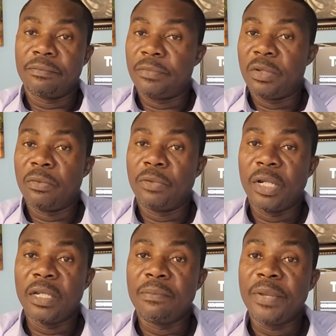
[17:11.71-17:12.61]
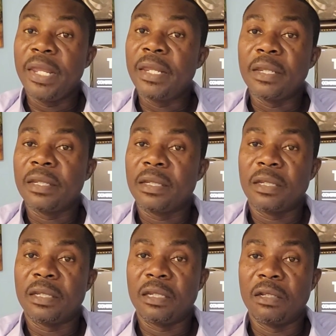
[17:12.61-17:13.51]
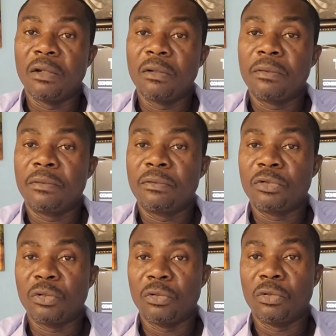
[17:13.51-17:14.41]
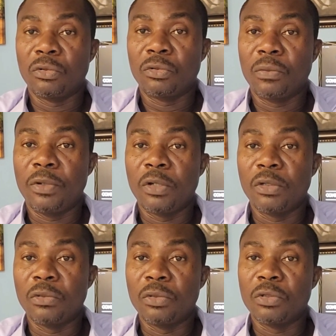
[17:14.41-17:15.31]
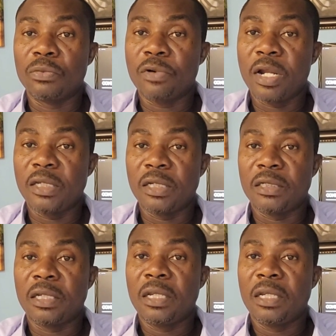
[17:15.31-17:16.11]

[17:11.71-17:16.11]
you know, rate in pay, you know, to be able to do those projects.